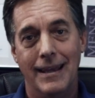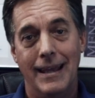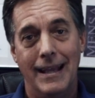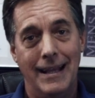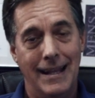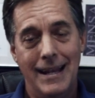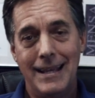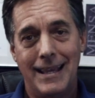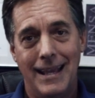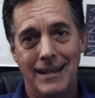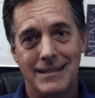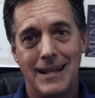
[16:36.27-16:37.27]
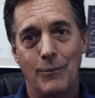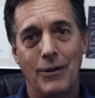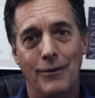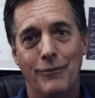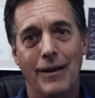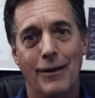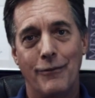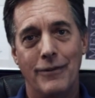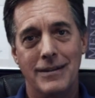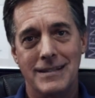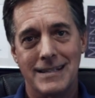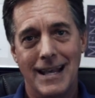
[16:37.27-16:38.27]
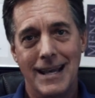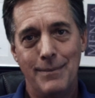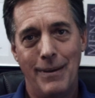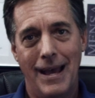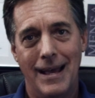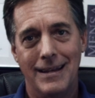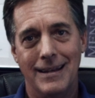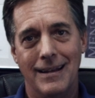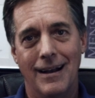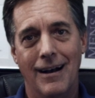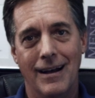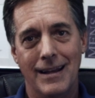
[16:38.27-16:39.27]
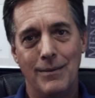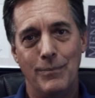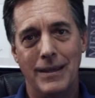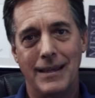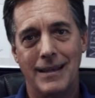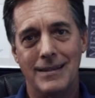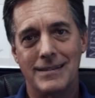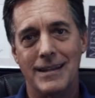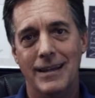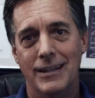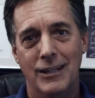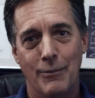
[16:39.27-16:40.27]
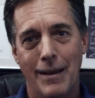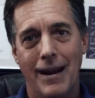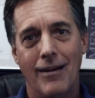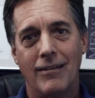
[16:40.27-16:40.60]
In any case, I'm going to file for a design patent on it because no matter